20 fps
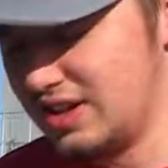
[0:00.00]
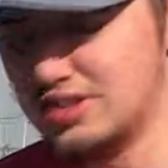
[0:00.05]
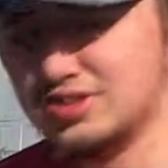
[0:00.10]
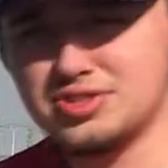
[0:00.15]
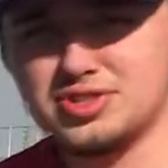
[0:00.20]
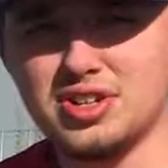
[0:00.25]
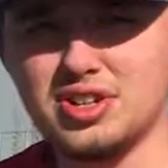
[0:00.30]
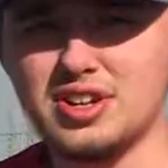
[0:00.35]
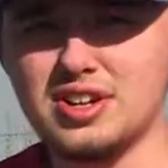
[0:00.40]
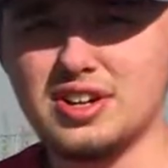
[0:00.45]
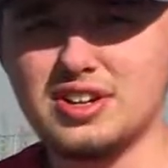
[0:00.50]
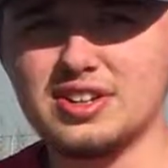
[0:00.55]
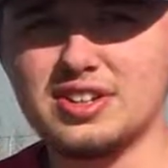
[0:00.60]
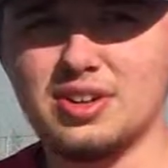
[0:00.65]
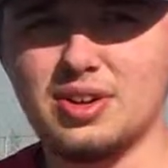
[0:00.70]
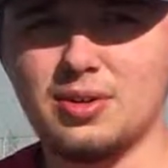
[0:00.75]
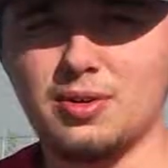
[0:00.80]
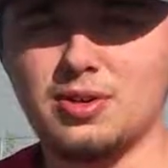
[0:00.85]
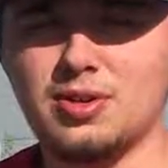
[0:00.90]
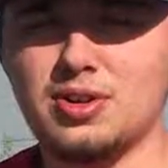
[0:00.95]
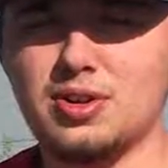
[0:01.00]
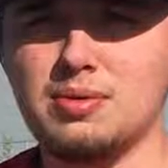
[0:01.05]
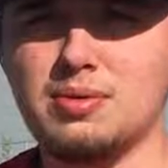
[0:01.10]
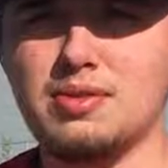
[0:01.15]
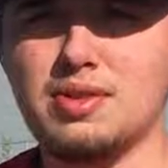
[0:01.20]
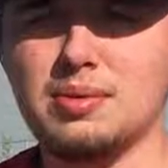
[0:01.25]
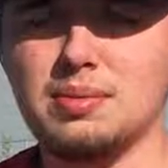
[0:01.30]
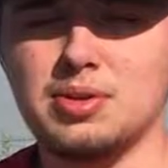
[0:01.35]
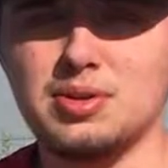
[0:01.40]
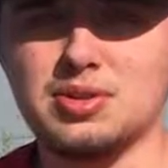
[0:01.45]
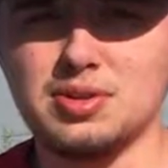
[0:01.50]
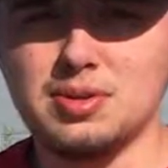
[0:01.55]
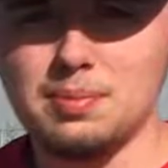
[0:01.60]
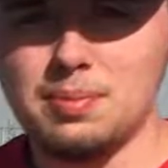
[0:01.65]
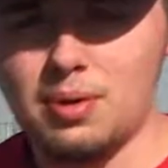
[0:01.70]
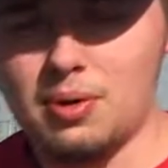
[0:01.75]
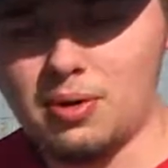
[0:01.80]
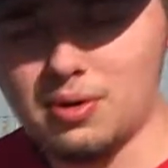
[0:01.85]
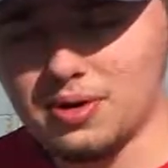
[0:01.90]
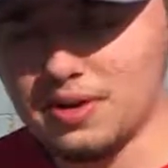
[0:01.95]
electronics are some of the most
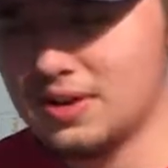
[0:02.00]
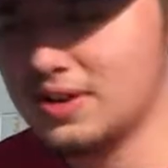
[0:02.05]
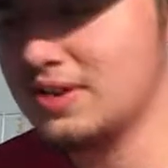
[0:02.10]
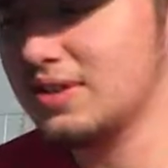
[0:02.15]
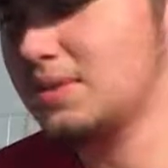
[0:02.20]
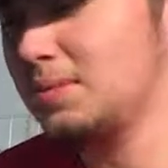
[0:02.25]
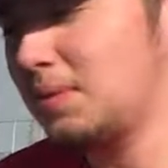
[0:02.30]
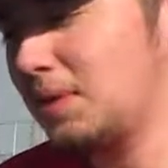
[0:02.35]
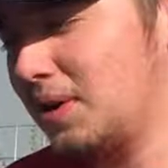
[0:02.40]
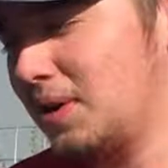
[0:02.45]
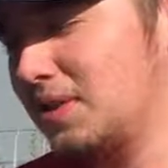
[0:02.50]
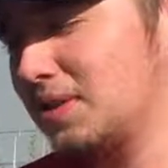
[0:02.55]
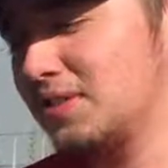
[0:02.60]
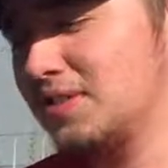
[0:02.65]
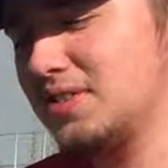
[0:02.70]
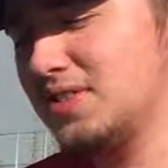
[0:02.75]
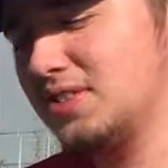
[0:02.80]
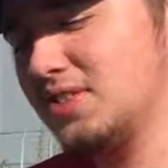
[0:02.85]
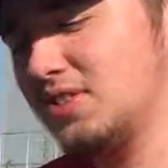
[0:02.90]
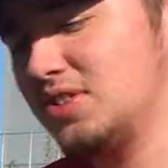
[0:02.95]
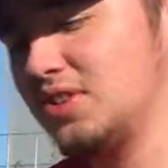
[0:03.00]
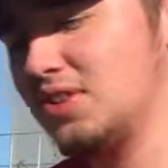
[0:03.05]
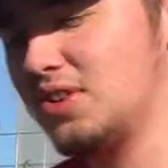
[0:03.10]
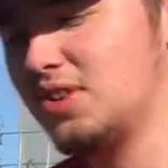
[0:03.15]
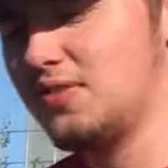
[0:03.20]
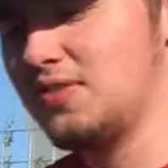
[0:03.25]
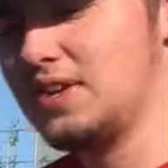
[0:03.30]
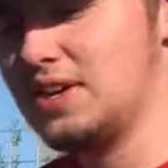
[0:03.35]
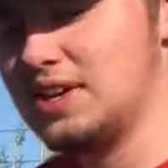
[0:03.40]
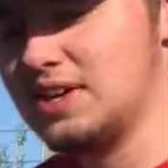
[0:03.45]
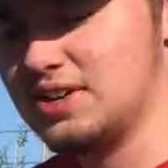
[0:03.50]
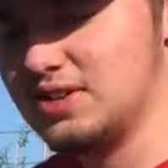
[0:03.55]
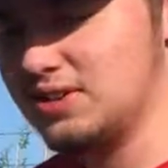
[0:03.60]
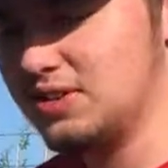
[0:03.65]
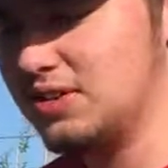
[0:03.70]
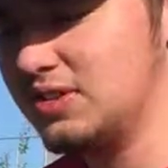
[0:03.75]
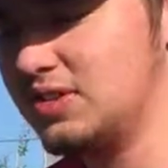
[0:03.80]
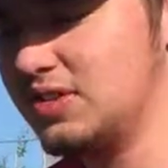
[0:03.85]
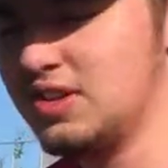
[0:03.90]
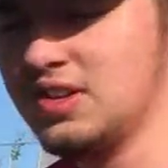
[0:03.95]
important parts to your
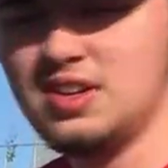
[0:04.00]
vehicle,